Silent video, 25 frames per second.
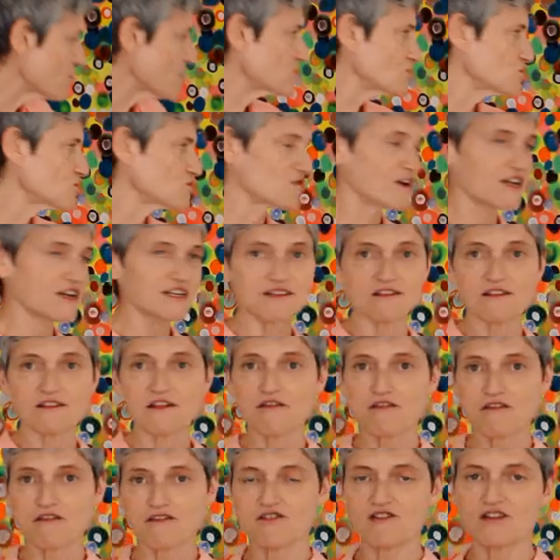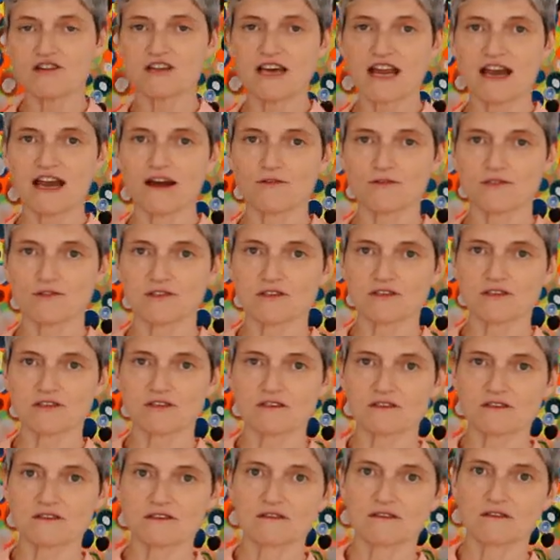retrograde in the third
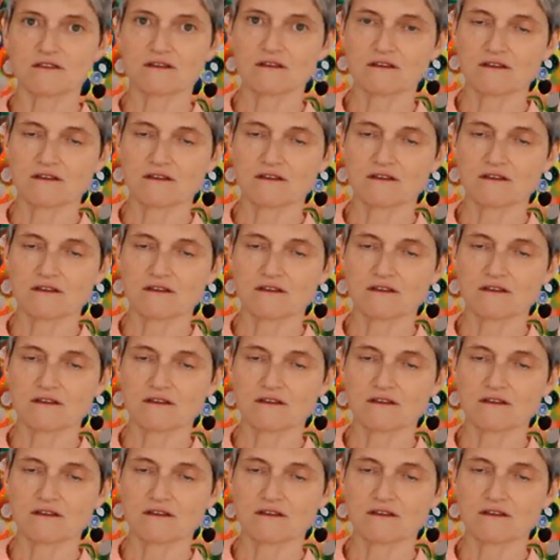house